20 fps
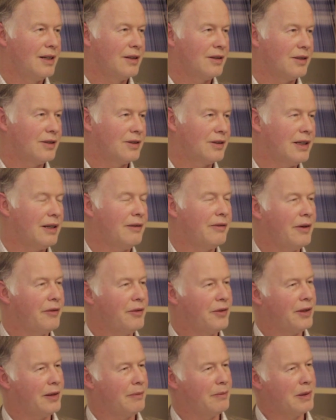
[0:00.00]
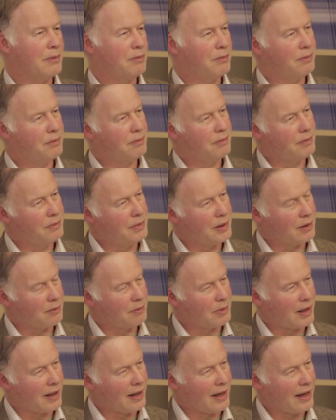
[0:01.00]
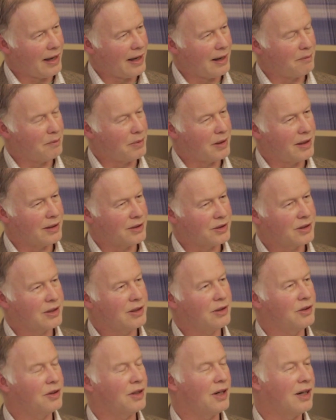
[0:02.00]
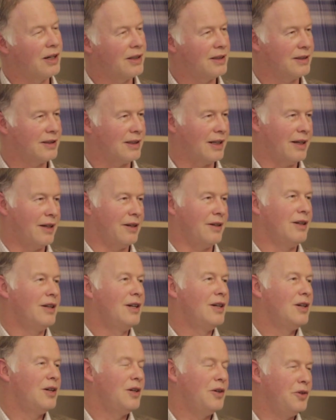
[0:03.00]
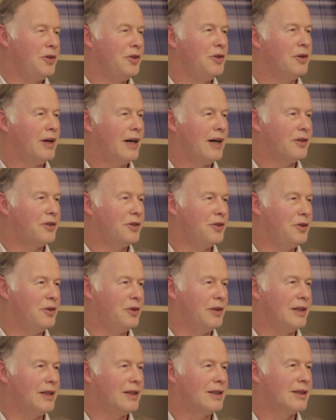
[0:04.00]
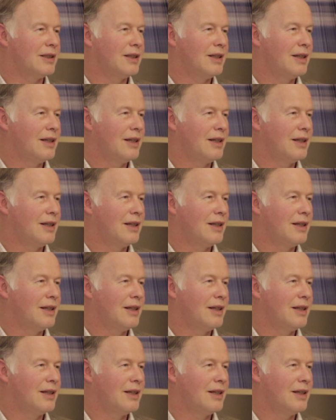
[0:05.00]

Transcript: So instead of everything being built by hand by a skilled artisan who knew how to do it,